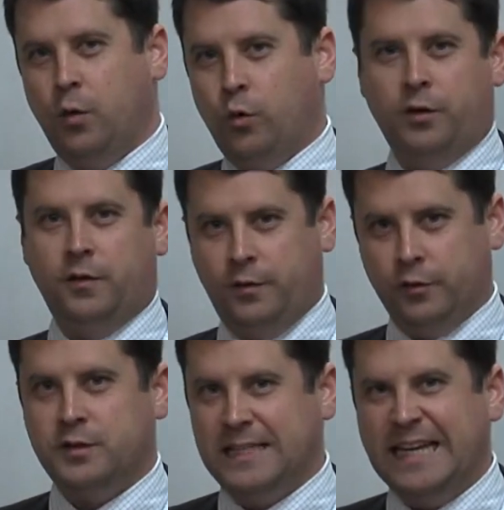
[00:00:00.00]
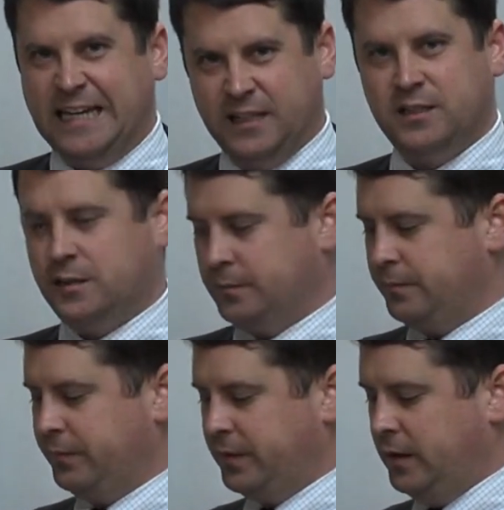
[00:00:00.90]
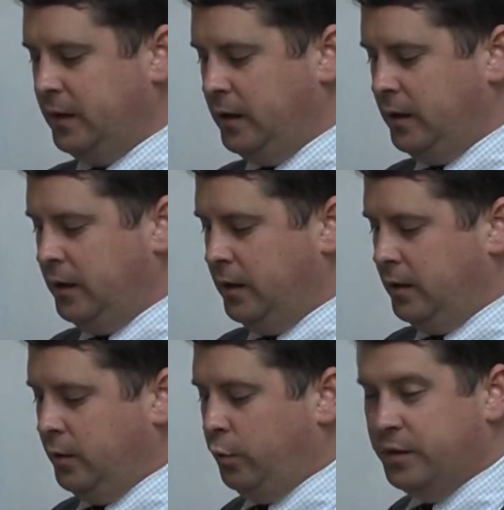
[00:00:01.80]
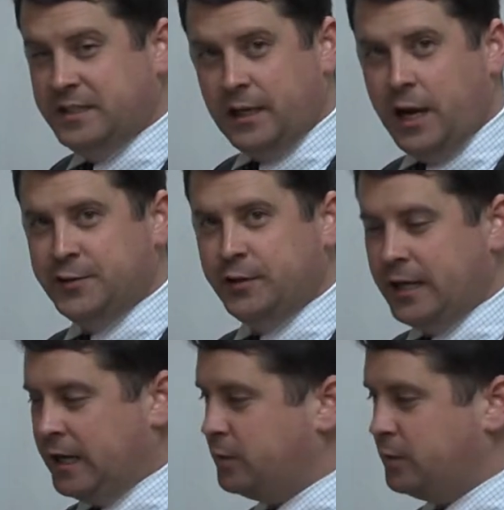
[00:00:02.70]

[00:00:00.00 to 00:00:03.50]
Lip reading: worth of those tickets. Once the concert takes